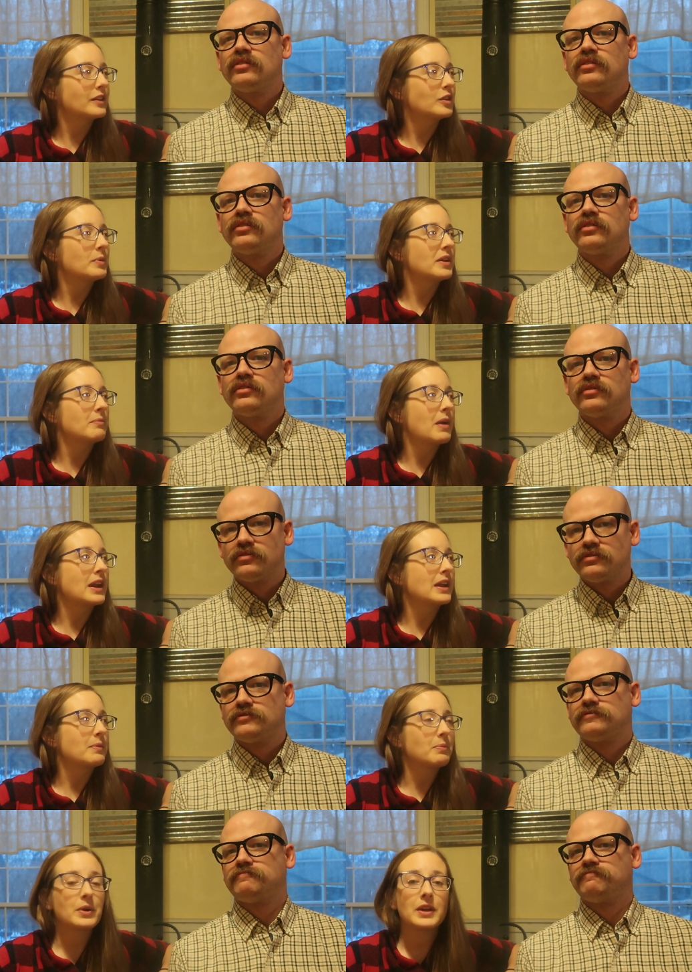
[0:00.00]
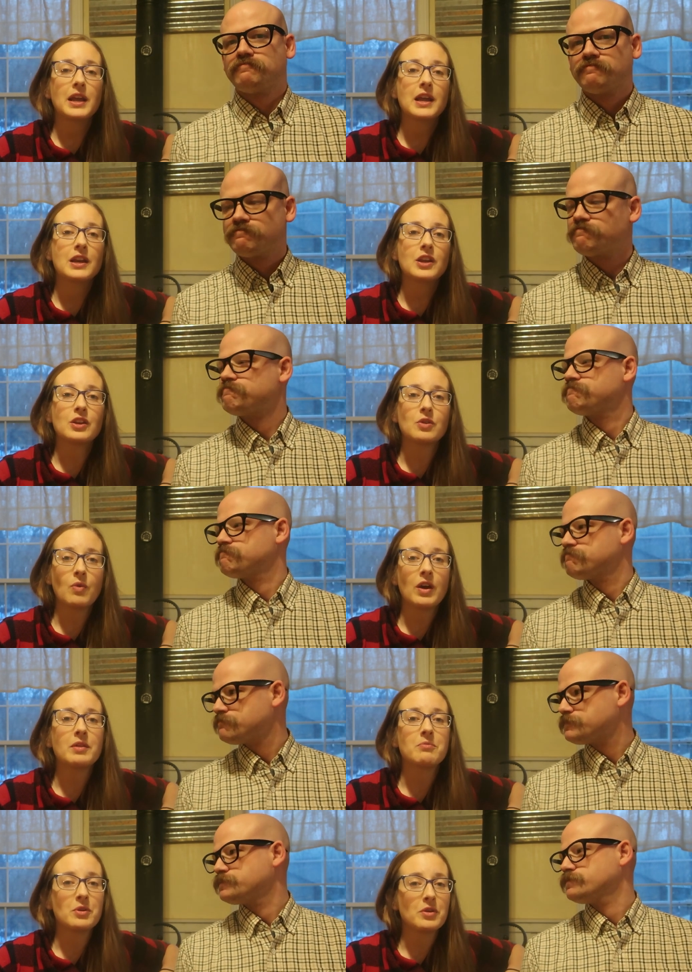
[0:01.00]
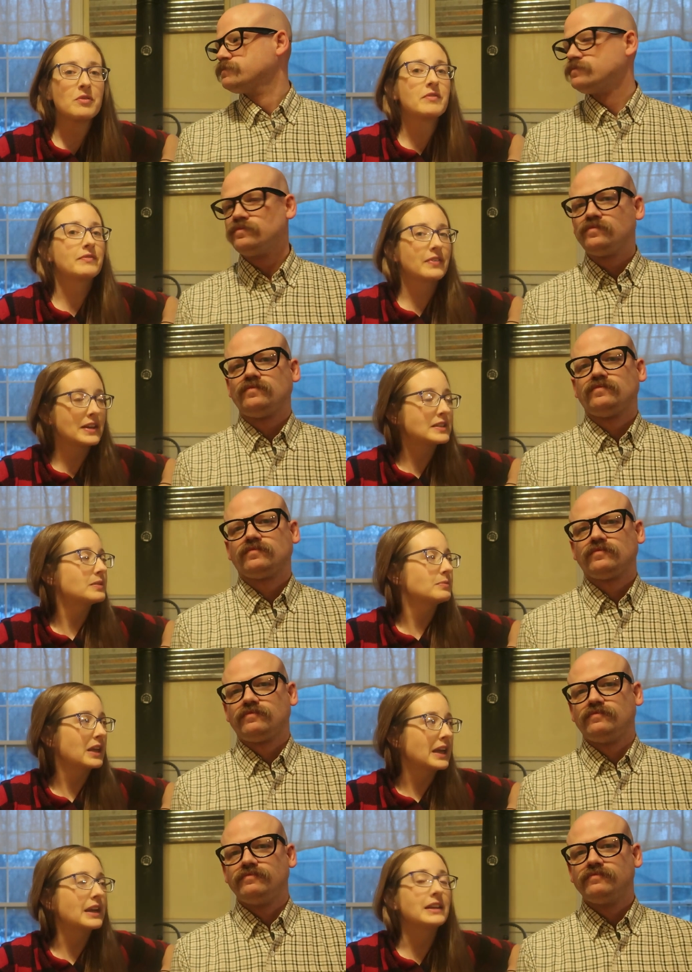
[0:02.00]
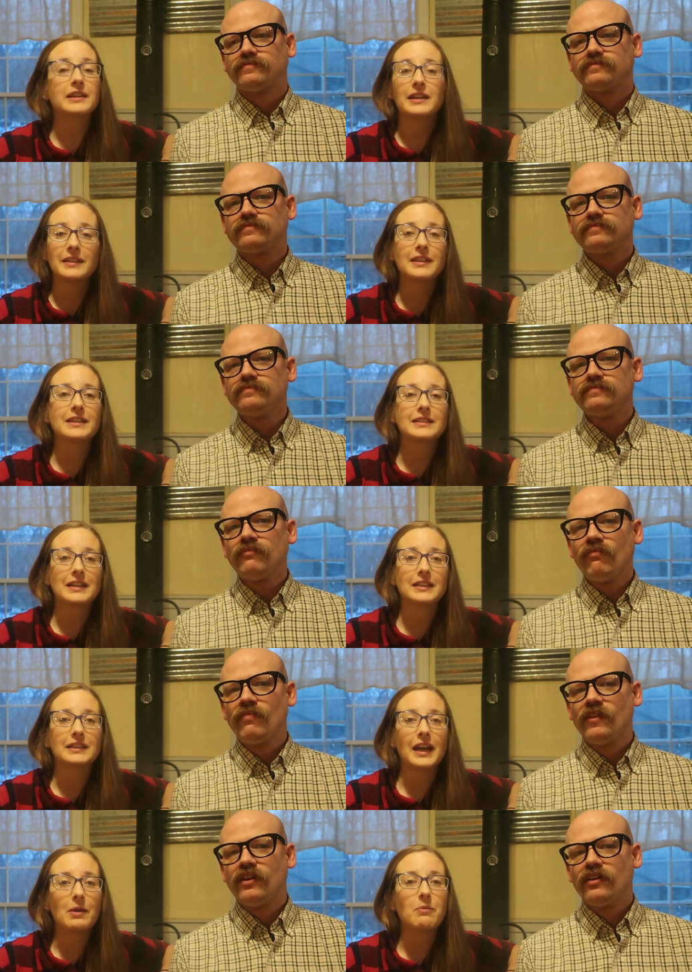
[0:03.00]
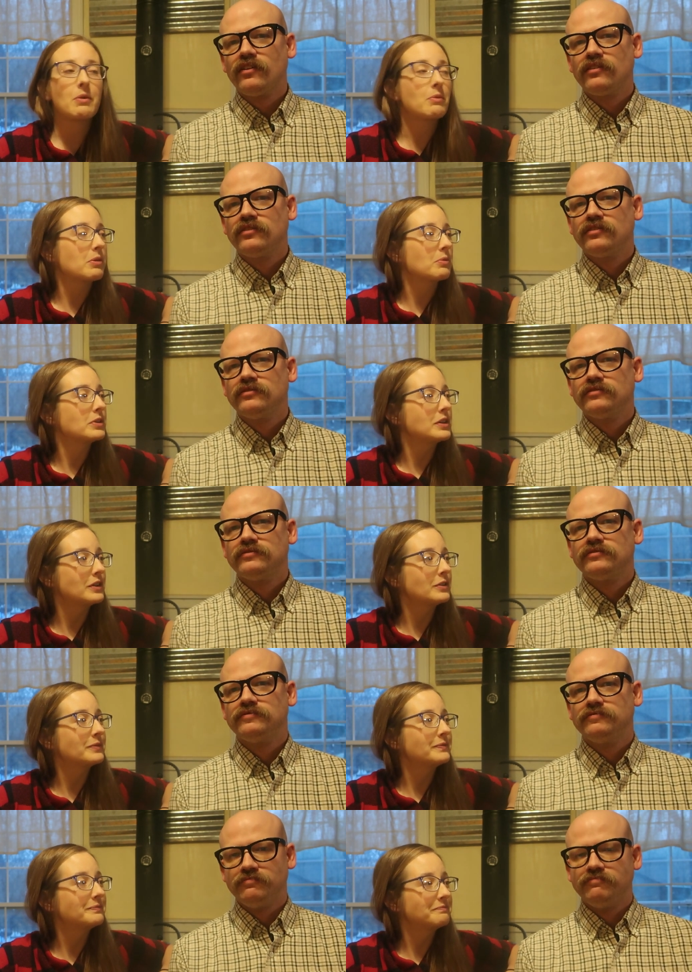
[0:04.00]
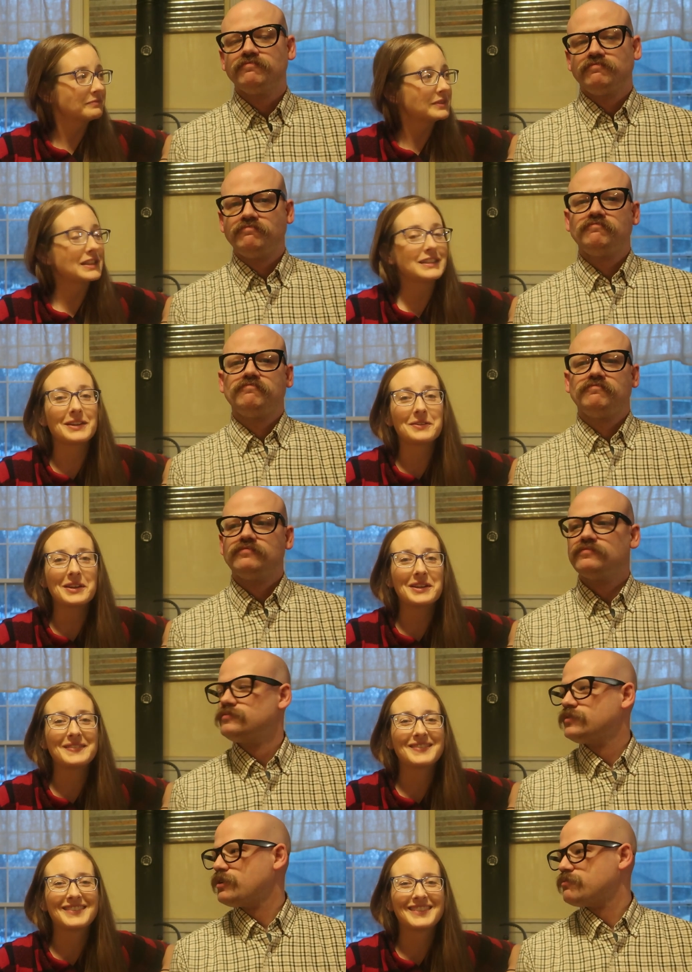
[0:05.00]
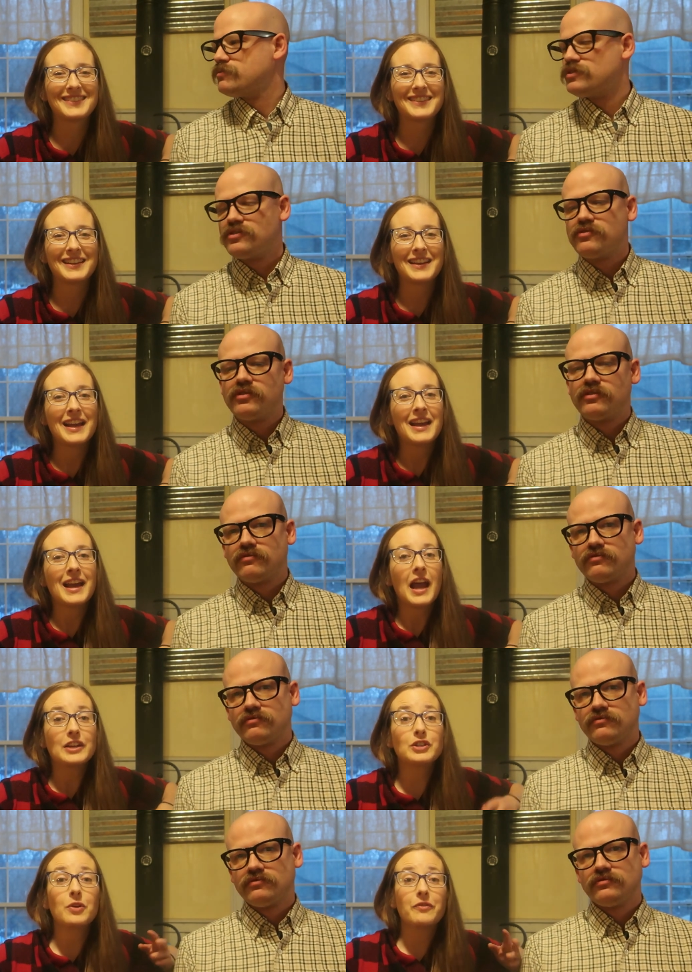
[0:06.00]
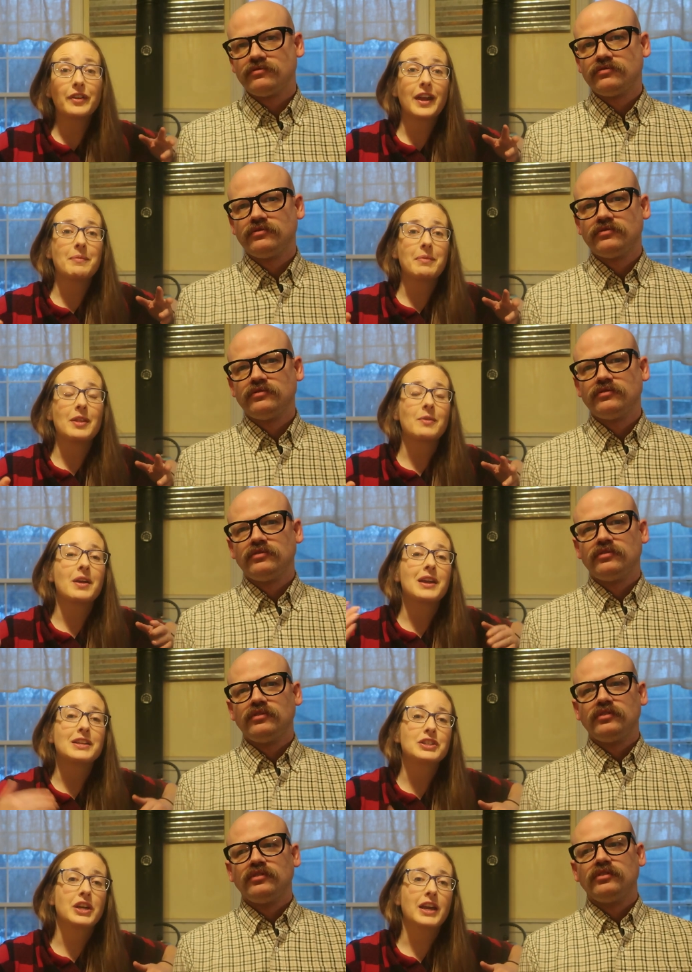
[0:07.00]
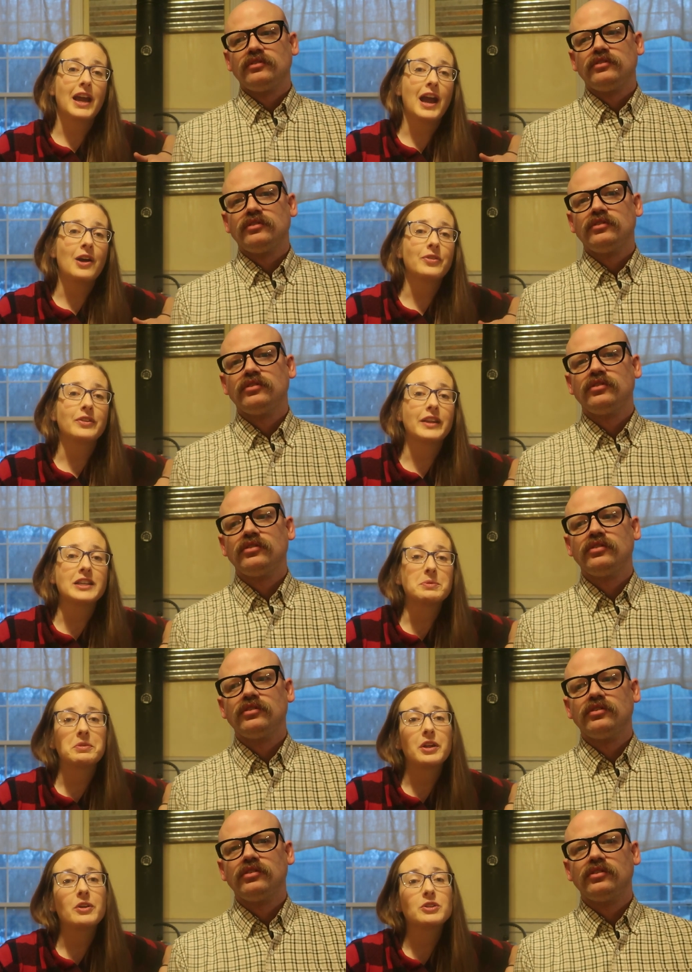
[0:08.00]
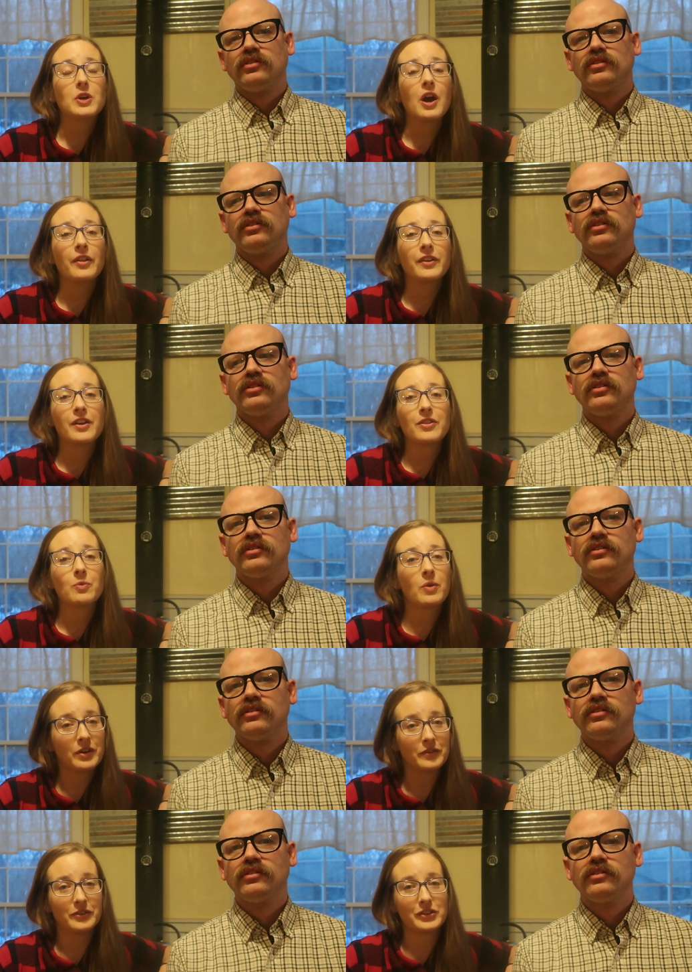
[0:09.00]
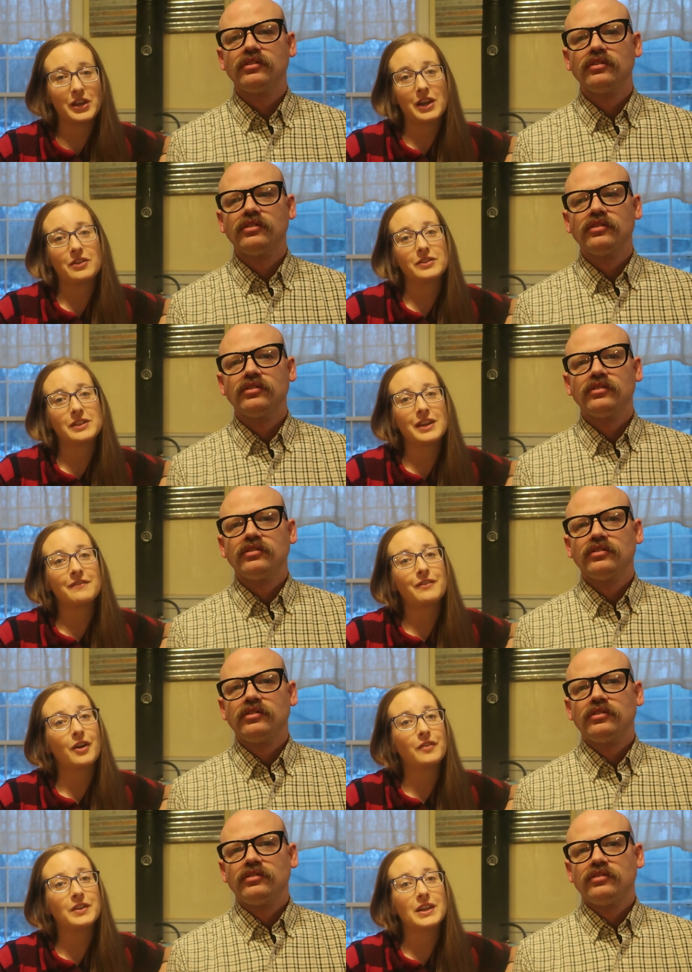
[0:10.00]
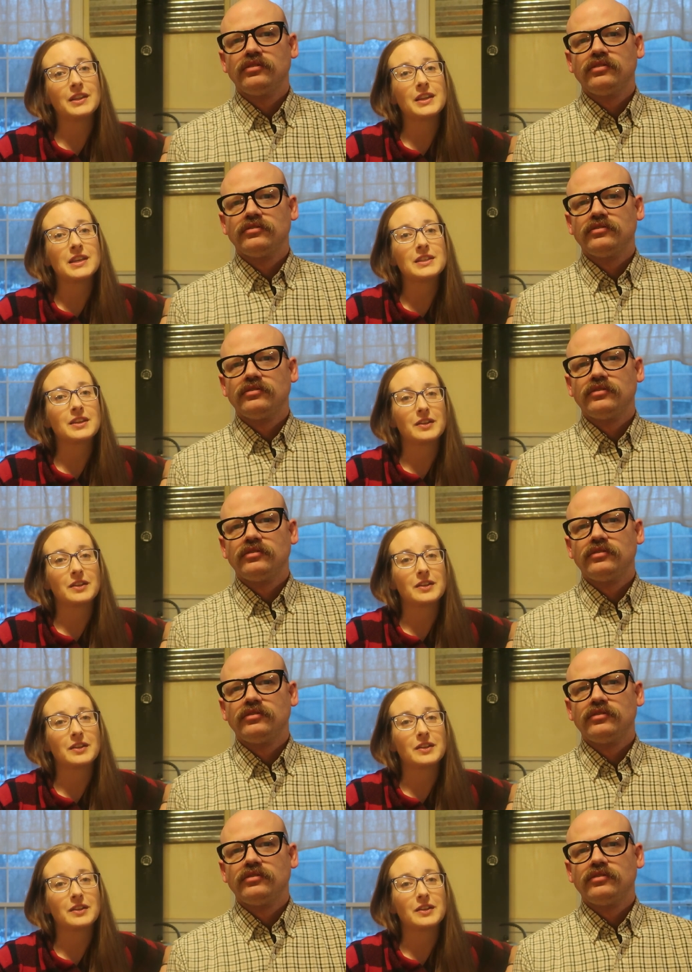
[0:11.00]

Speaker 1: a little bit of money to put in and you want to move and find some land and things like that, what we would do. Does that sound good?
Speaker 2: Yep, let's do it.
Speaker 1: Don't forget, by the way, to check out the links below to all the other wonderful channels involved in this